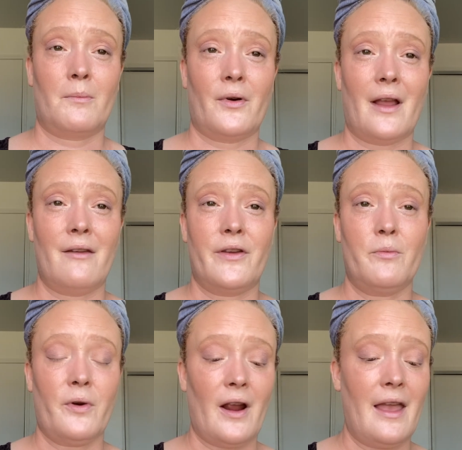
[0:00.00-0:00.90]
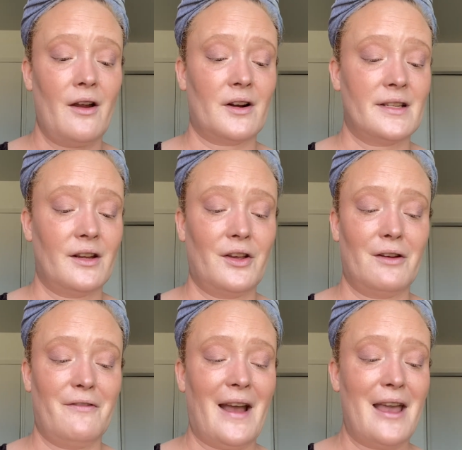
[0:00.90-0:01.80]
if you pray or send
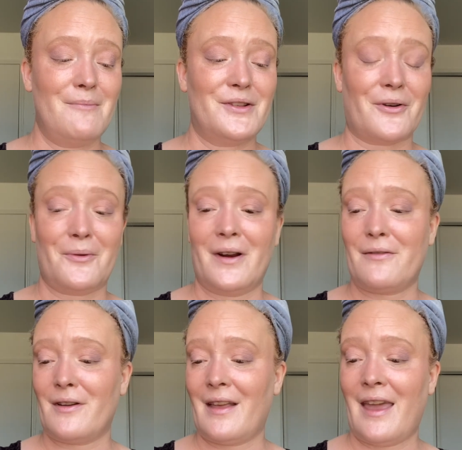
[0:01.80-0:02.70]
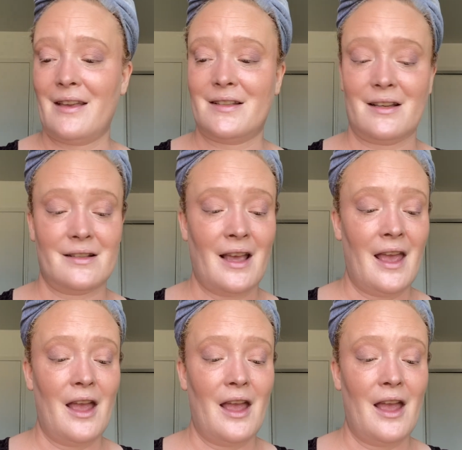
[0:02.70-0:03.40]
good vibes or whatever the case is,